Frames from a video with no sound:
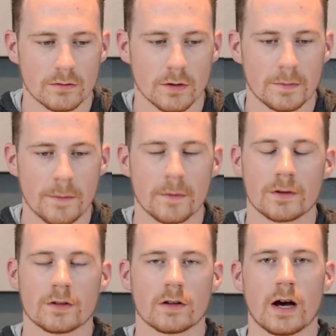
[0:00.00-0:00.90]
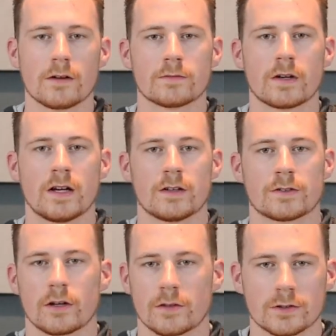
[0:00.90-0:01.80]
where people in your life
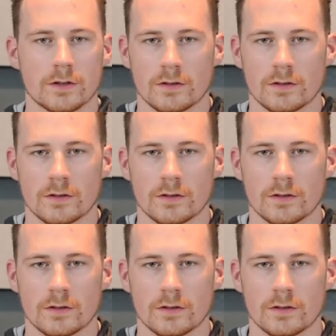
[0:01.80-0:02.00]
say that